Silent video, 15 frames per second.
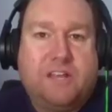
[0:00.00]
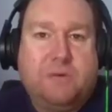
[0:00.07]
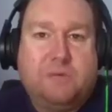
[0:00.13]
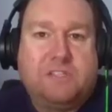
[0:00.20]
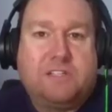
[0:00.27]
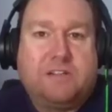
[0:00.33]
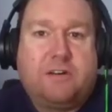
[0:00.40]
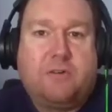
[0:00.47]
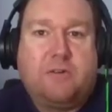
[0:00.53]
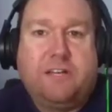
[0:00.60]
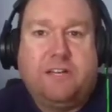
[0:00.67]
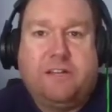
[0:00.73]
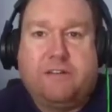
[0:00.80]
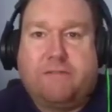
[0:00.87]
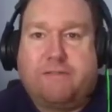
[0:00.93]
was
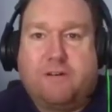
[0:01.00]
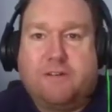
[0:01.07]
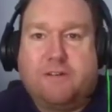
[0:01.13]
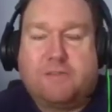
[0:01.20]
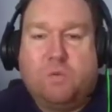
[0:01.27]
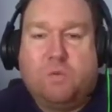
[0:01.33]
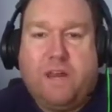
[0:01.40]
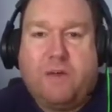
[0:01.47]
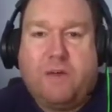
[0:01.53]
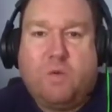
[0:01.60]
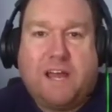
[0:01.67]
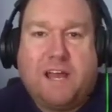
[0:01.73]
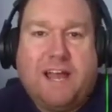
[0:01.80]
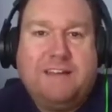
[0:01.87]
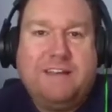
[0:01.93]
literally in the first week
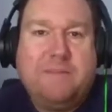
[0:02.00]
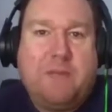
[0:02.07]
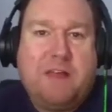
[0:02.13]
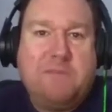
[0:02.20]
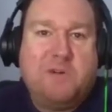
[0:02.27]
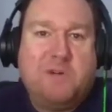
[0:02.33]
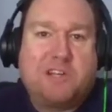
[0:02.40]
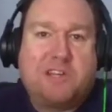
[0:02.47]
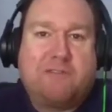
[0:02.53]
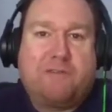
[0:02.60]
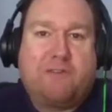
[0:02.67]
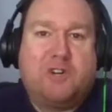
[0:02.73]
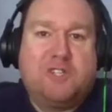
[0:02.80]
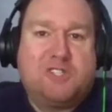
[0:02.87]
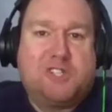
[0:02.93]
when i did my book the
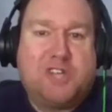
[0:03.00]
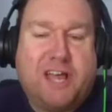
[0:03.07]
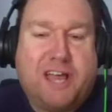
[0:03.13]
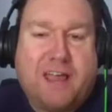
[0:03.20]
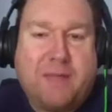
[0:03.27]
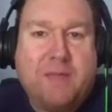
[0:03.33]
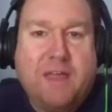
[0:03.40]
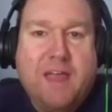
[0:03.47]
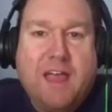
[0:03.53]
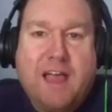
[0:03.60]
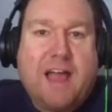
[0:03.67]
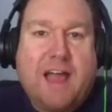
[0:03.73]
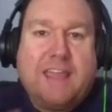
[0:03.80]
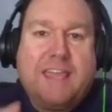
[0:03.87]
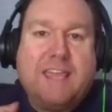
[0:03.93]
first time
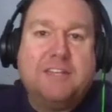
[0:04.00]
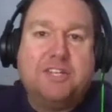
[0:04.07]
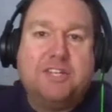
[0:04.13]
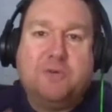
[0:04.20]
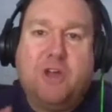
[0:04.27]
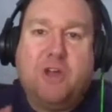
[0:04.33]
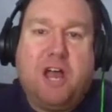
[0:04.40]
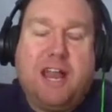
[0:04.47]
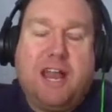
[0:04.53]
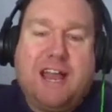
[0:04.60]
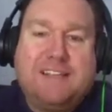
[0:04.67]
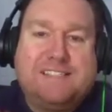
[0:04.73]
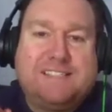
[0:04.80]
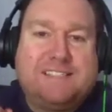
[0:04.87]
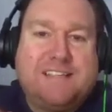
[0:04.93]
i kid you not
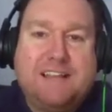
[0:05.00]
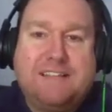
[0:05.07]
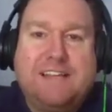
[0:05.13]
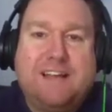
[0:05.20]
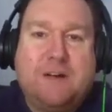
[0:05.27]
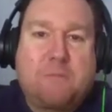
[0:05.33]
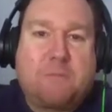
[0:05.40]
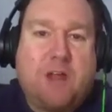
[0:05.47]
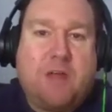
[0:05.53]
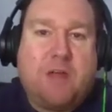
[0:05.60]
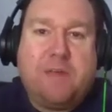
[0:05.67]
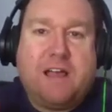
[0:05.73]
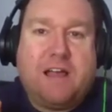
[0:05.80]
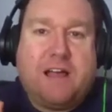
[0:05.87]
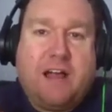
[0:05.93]
i sent out
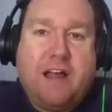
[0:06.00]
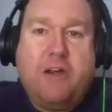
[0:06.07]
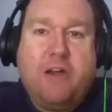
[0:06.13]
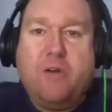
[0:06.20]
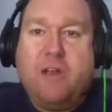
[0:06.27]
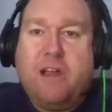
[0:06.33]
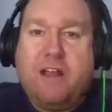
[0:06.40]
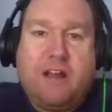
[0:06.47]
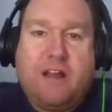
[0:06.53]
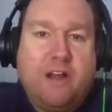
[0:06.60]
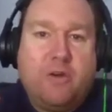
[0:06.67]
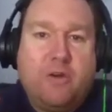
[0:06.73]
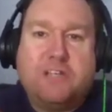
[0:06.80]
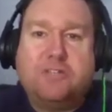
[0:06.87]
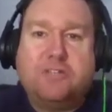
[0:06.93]
probably 100
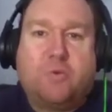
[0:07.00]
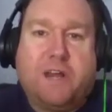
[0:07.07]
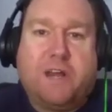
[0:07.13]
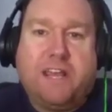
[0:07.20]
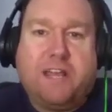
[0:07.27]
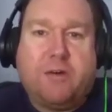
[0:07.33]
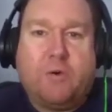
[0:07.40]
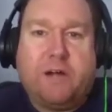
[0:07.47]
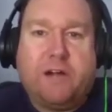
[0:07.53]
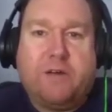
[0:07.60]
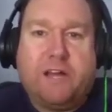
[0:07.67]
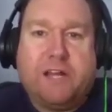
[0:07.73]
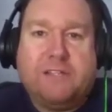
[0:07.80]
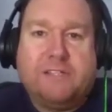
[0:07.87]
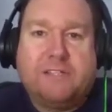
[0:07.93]
120
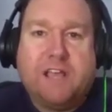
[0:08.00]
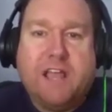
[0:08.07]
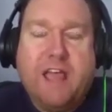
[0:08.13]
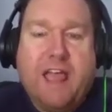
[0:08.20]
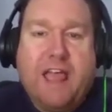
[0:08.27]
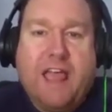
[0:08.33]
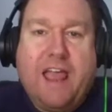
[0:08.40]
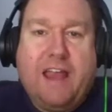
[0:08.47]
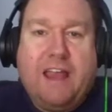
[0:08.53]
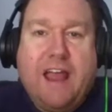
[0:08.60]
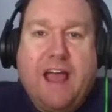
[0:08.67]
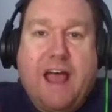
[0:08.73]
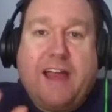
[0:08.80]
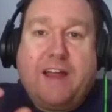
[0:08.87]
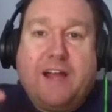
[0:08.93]
queries and
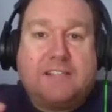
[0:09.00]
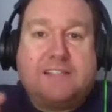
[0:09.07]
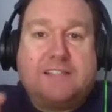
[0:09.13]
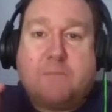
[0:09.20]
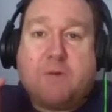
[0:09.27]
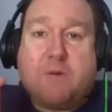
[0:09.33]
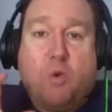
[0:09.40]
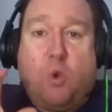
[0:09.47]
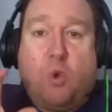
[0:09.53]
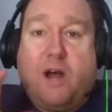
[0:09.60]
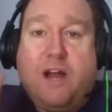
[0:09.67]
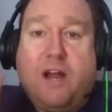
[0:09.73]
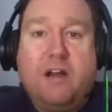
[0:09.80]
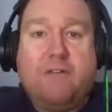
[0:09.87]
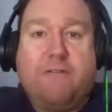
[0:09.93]
i got some
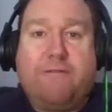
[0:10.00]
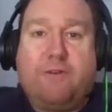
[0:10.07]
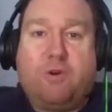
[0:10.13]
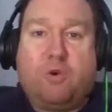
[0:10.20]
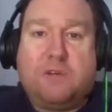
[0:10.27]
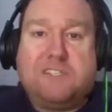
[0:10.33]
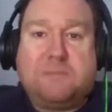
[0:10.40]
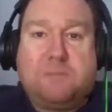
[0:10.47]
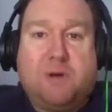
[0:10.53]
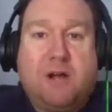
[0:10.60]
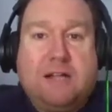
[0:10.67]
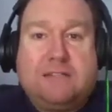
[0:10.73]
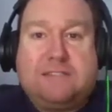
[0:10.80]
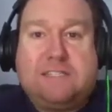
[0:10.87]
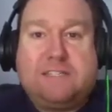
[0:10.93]
wonderful
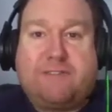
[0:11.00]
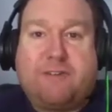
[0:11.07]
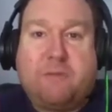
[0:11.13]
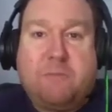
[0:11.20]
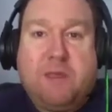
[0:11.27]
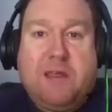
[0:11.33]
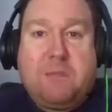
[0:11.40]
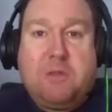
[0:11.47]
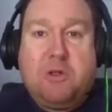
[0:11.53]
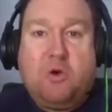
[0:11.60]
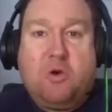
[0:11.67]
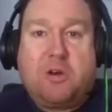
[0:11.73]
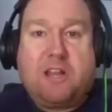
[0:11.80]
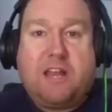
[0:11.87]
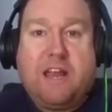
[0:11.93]
responses from people who
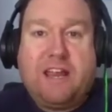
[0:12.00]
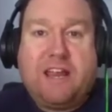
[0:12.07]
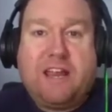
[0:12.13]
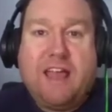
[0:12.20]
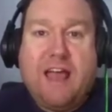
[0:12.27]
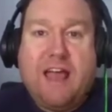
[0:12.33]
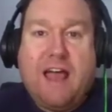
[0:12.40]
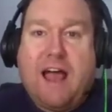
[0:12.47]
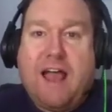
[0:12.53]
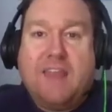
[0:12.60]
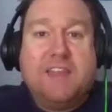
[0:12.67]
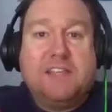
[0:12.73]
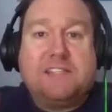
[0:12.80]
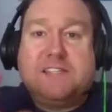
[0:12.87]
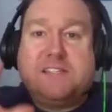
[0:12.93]
were like
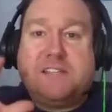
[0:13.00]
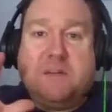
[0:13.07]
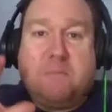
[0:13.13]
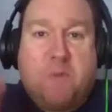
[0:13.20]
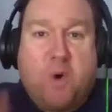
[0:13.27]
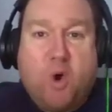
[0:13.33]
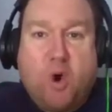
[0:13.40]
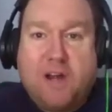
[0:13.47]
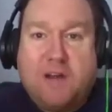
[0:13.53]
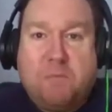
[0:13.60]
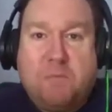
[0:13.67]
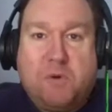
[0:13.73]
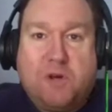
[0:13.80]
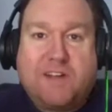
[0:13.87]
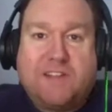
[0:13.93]
this is an
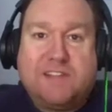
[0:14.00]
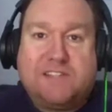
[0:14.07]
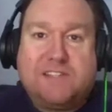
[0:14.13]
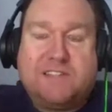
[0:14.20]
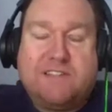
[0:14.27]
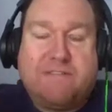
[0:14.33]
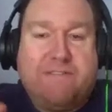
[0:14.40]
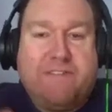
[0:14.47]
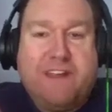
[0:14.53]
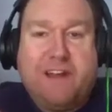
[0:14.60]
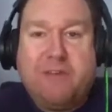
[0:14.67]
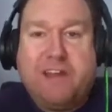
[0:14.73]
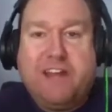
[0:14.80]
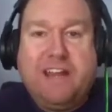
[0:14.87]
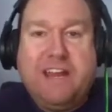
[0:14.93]
important book. This is a
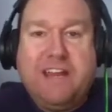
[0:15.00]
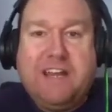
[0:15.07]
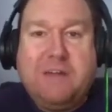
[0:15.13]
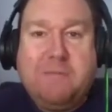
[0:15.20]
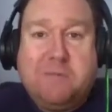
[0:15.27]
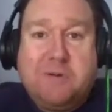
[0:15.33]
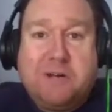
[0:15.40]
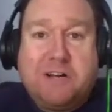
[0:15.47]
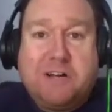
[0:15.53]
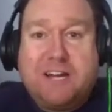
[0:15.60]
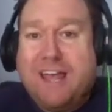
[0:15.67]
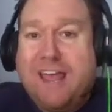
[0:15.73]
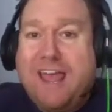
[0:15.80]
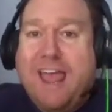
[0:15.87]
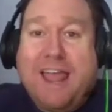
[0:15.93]
very needed book,
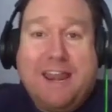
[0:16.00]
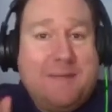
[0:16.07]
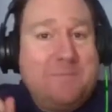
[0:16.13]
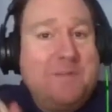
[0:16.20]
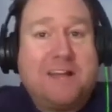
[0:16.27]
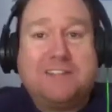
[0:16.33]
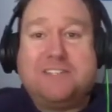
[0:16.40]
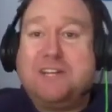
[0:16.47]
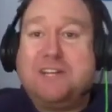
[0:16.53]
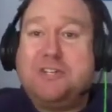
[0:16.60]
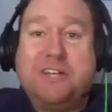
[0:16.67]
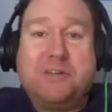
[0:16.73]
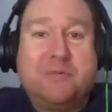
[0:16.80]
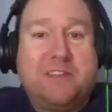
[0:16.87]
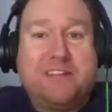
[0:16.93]
and I'm not
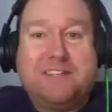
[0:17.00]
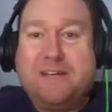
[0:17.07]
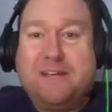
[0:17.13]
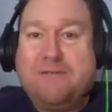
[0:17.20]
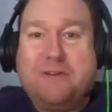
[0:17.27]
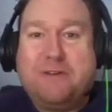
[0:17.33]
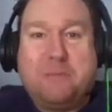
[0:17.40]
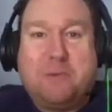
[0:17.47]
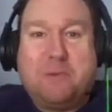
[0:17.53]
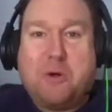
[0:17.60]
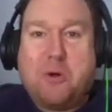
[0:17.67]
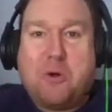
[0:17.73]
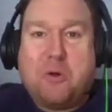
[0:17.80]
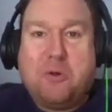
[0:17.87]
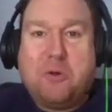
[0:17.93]
touching it with a 10 foot
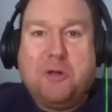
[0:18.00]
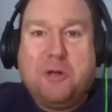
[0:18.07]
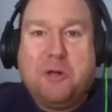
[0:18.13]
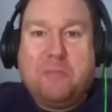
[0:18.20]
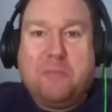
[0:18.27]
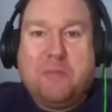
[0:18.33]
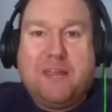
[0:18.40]
pole yeah,